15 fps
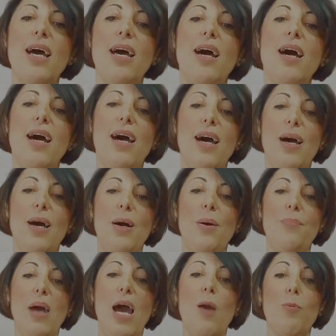
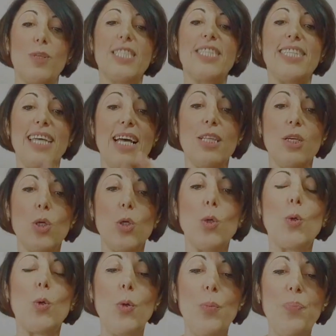I was telling
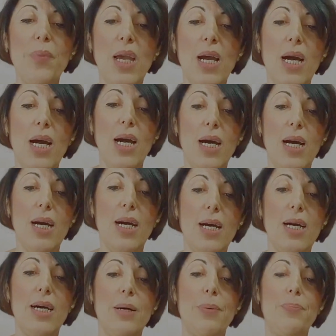you
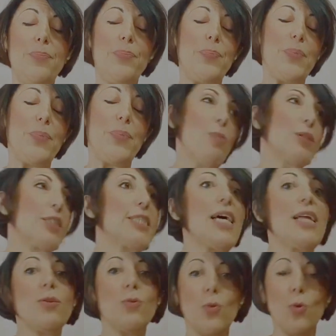that
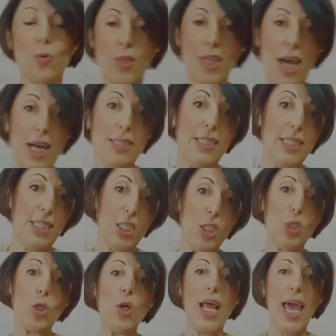this is
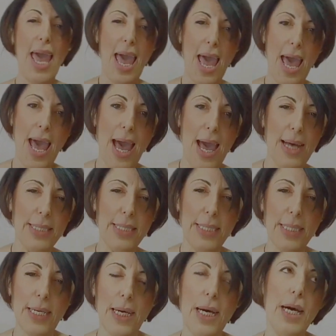going to add
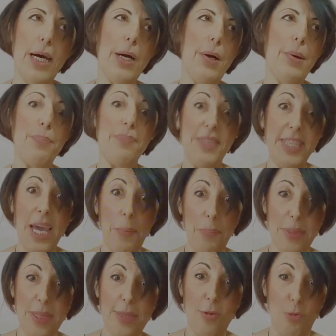
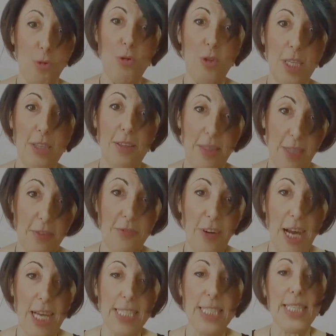depth to the
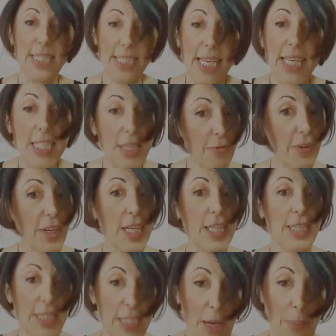device, a
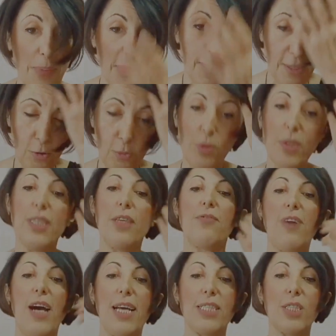significant depth to the
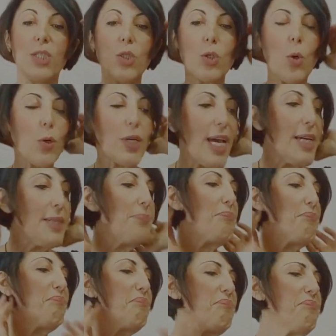device. Okay.
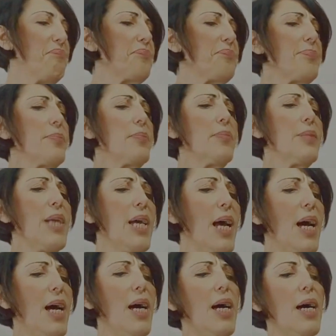
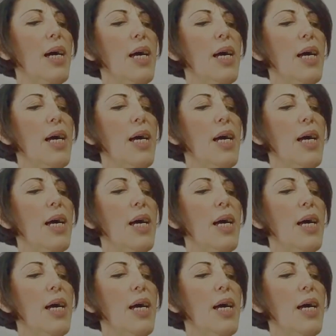But